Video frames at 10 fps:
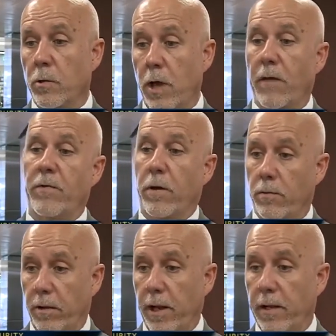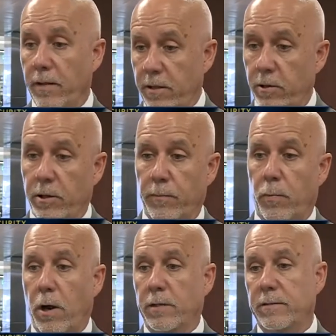you have the other lane that you can
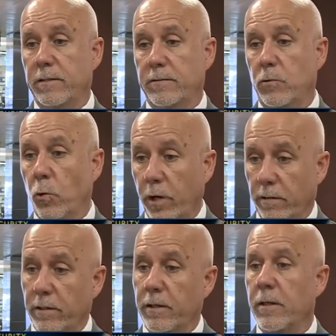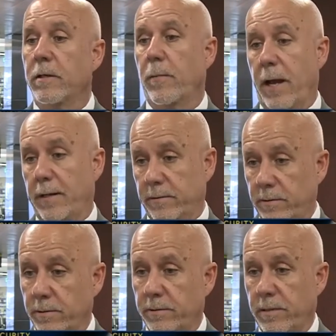process quickly the
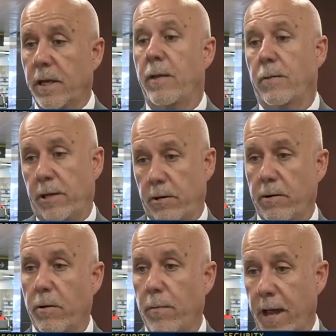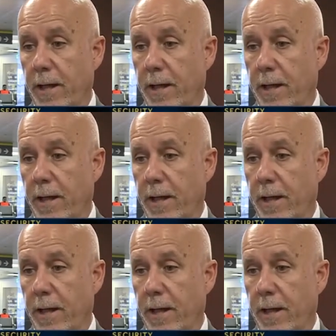passengers and their carry-on